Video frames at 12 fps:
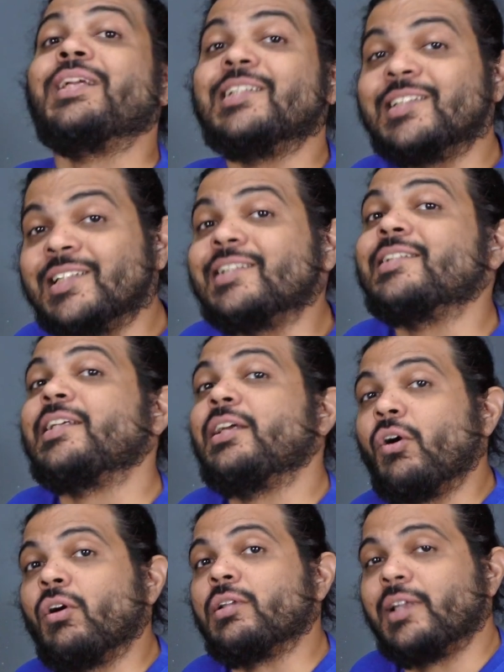
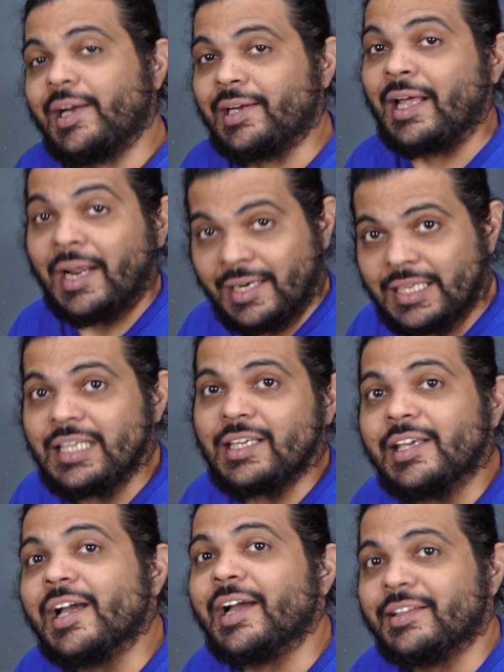insisting on the entire
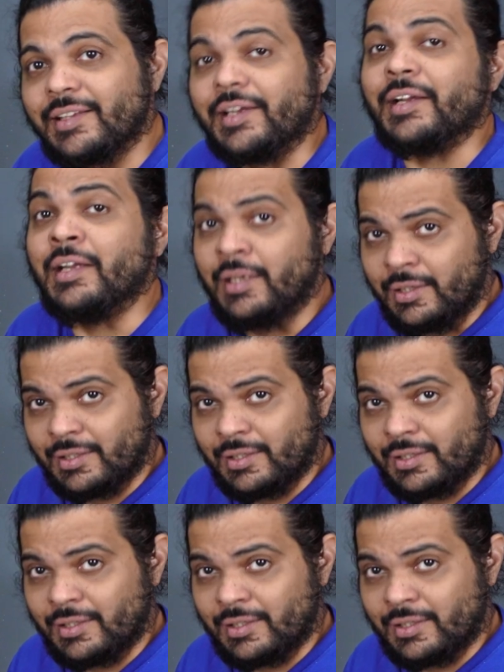DEI thing,